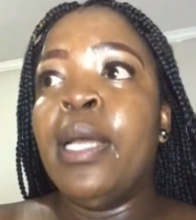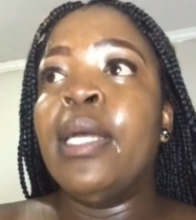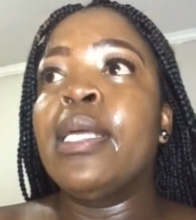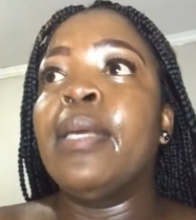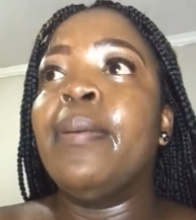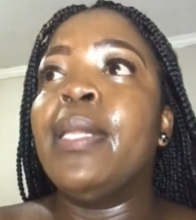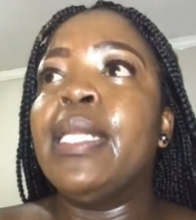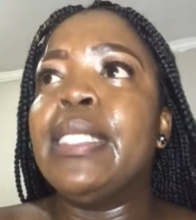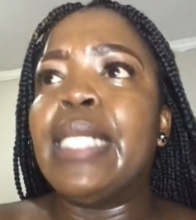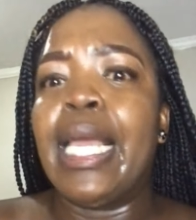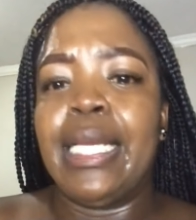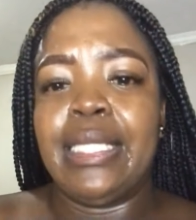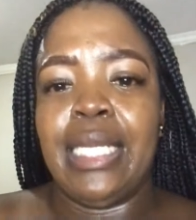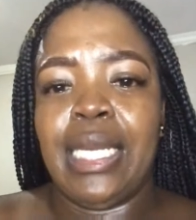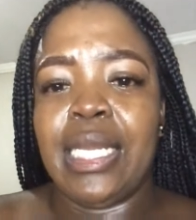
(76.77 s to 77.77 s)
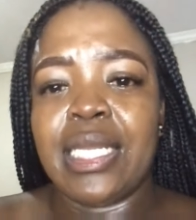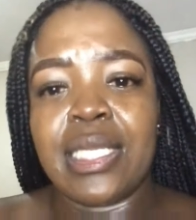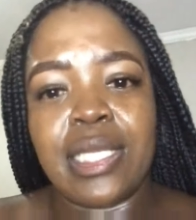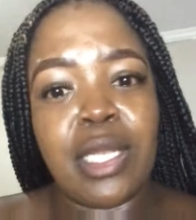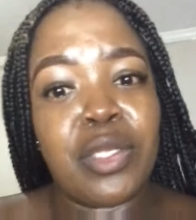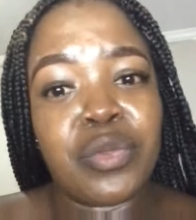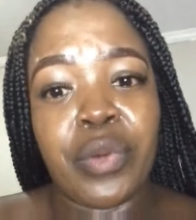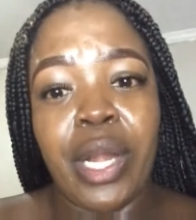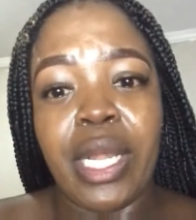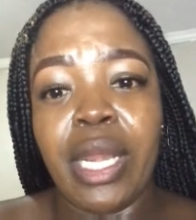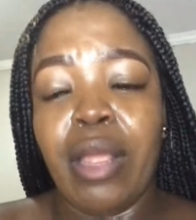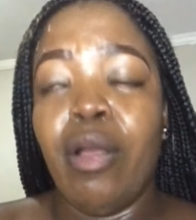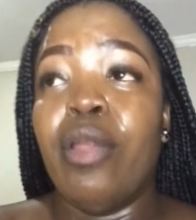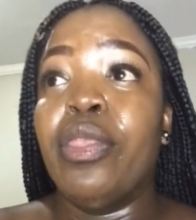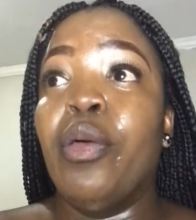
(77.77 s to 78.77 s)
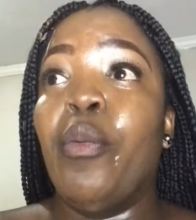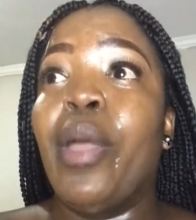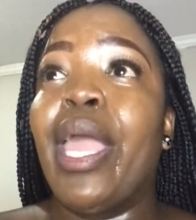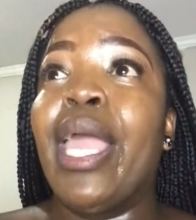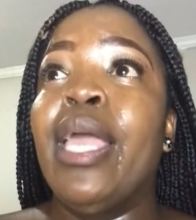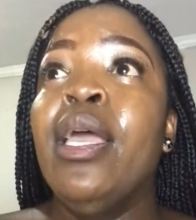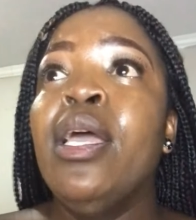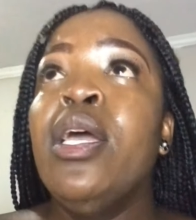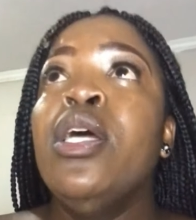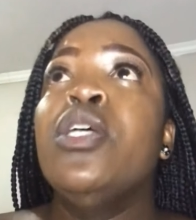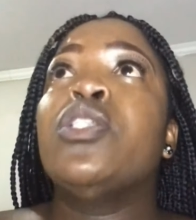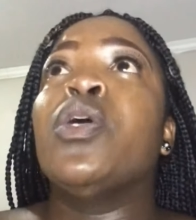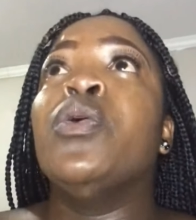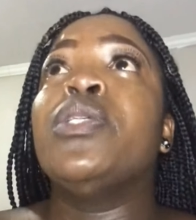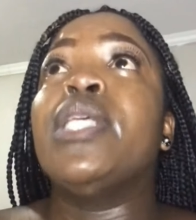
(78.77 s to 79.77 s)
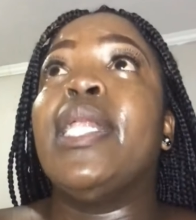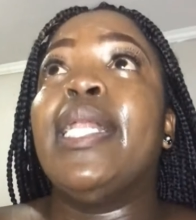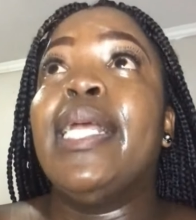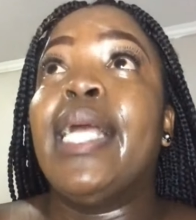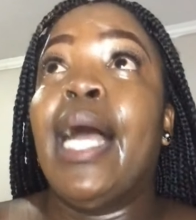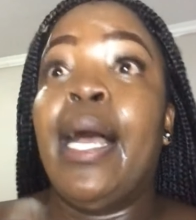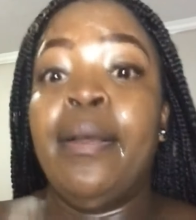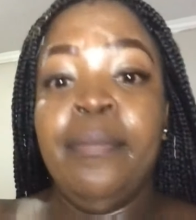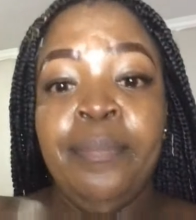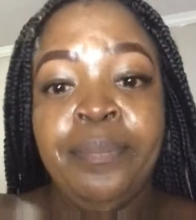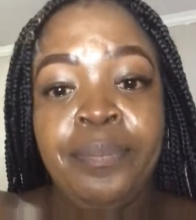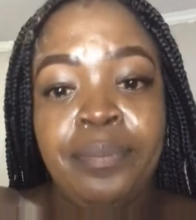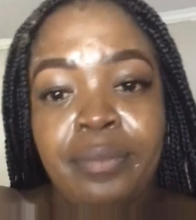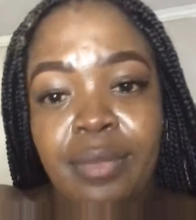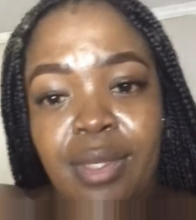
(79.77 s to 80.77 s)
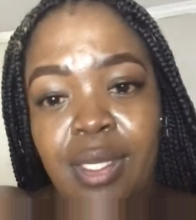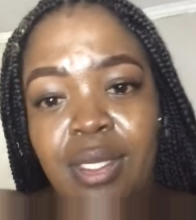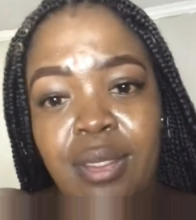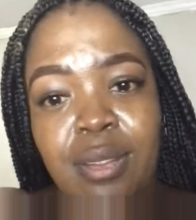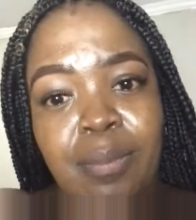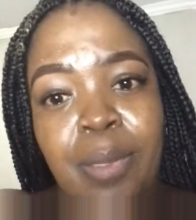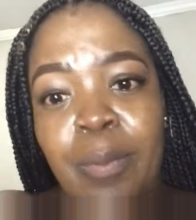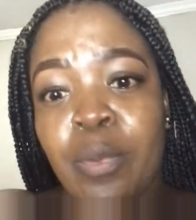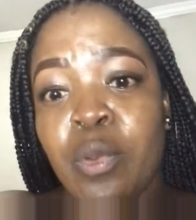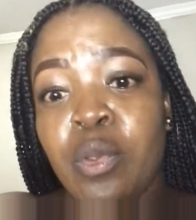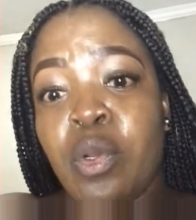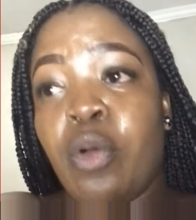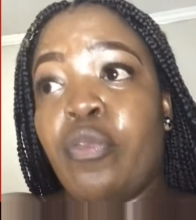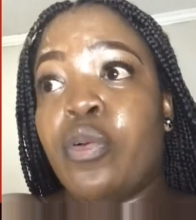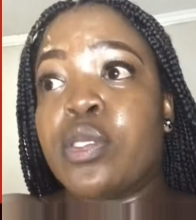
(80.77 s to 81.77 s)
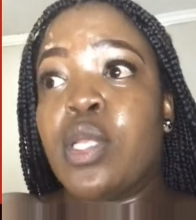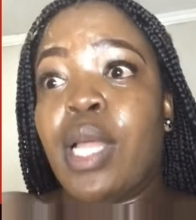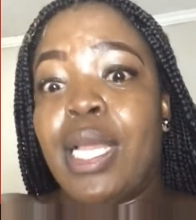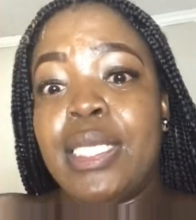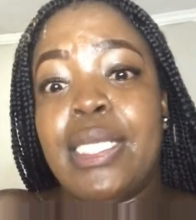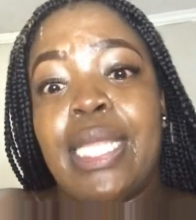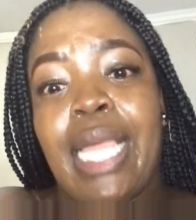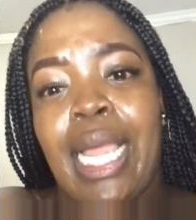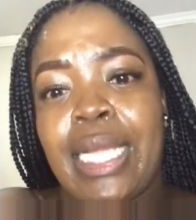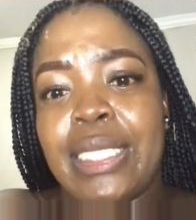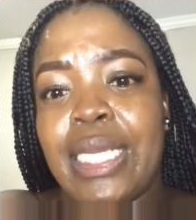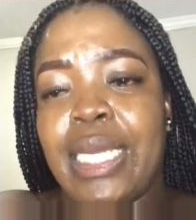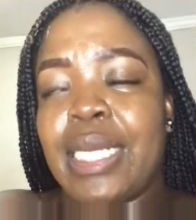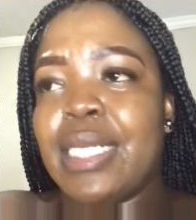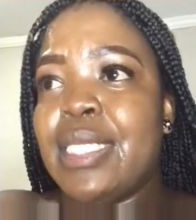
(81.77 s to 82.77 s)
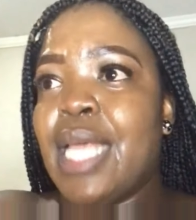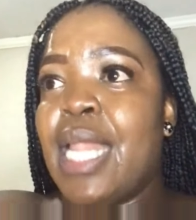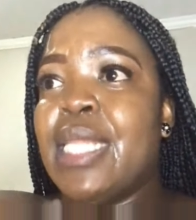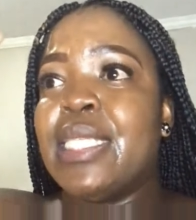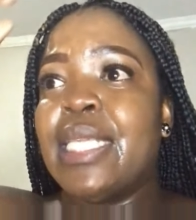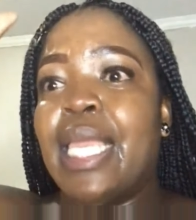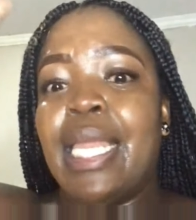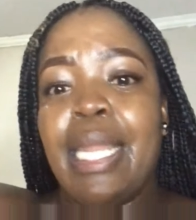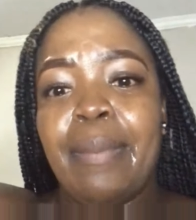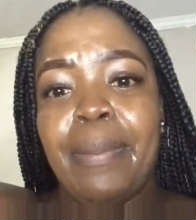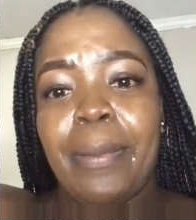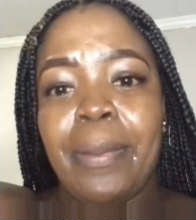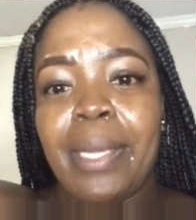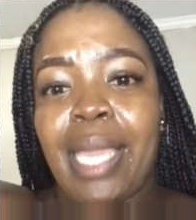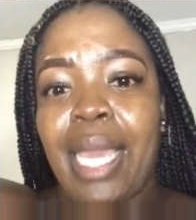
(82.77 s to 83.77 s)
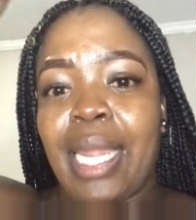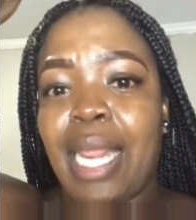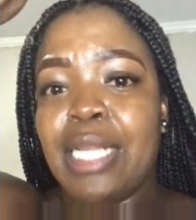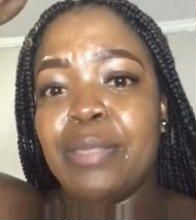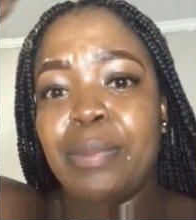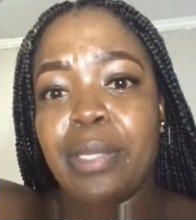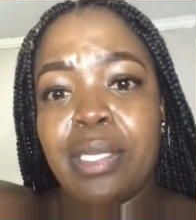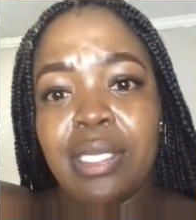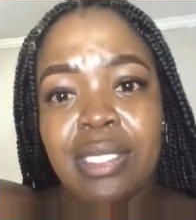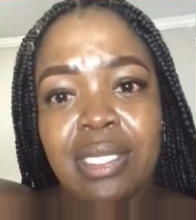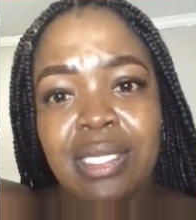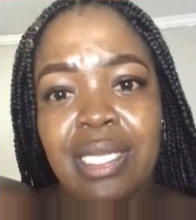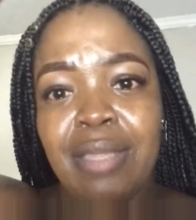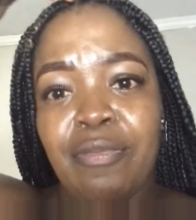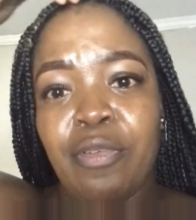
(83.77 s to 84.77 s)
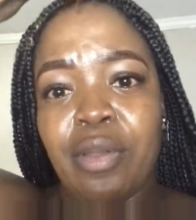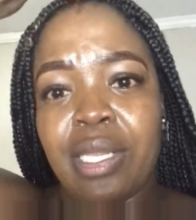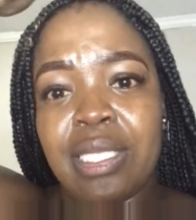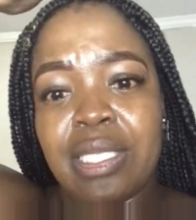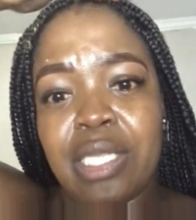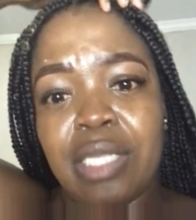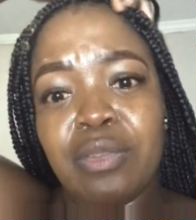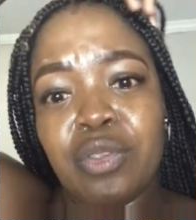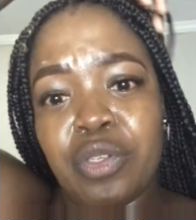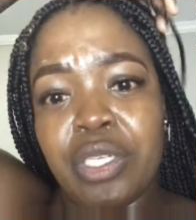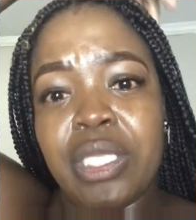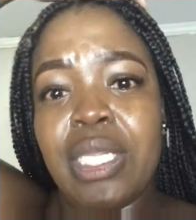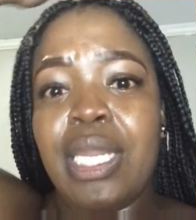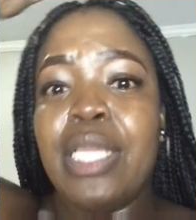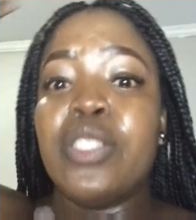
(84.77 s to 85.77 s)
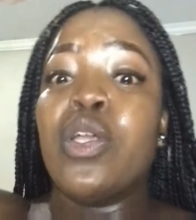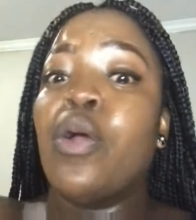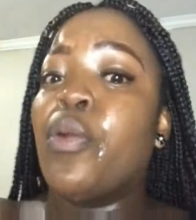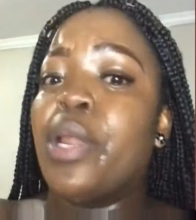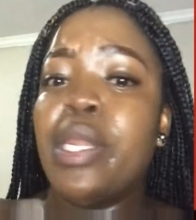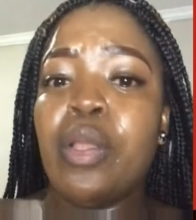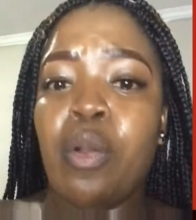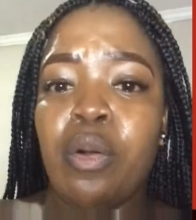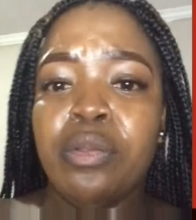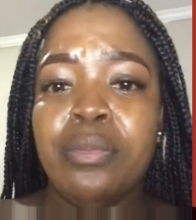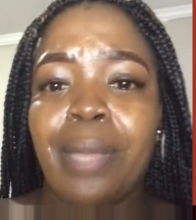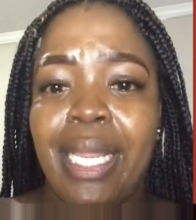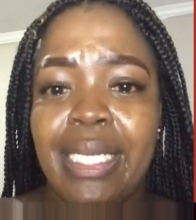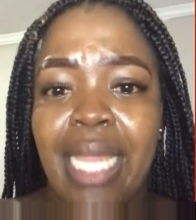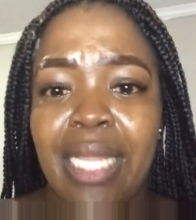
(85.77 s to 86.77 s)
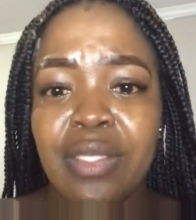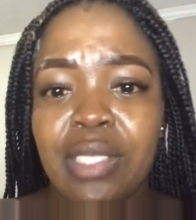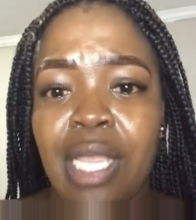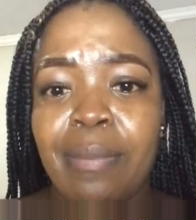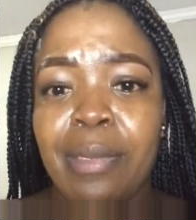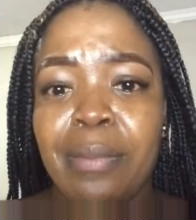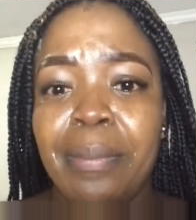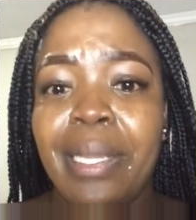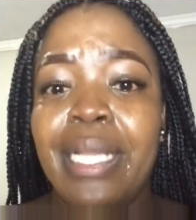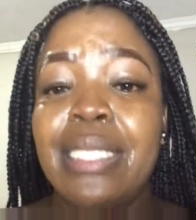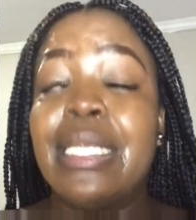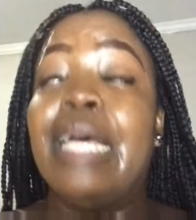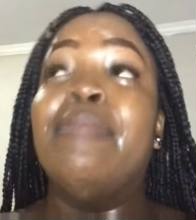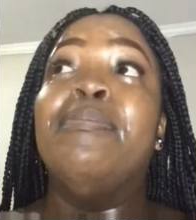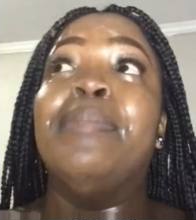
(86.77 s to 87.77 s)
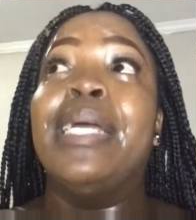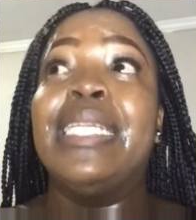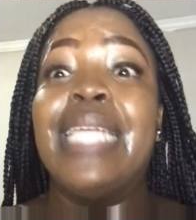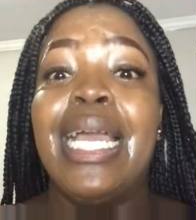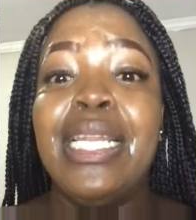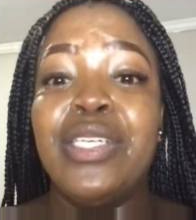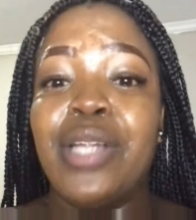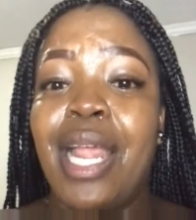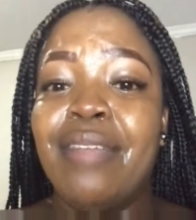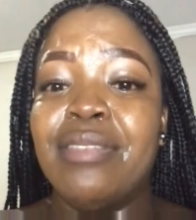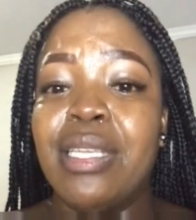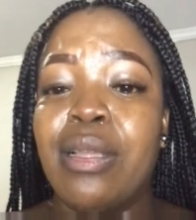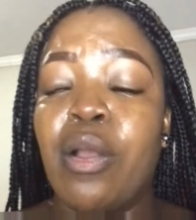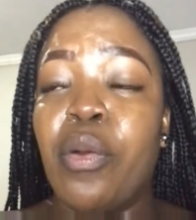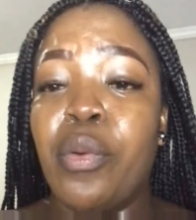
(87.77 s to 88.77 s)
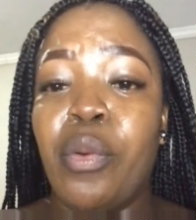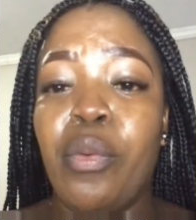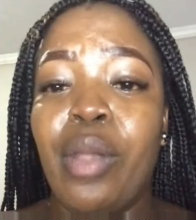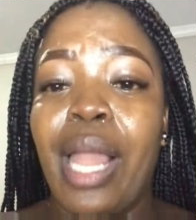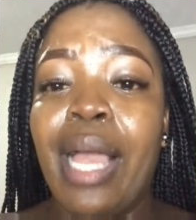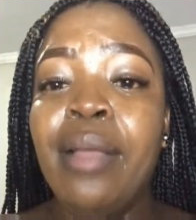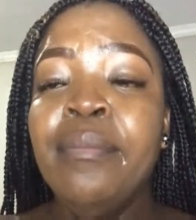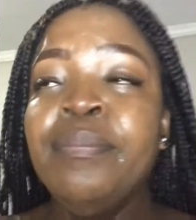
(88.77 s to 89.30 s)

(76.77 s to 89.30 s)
Give it takes, and then it starts raining on the way. So Sihlika, people know for Sihlika, and I said, Chris, I'm going to be in the garage because Imvula is still drizzling. So I already called my dad to come and pick us up. My dad drives the Corolla,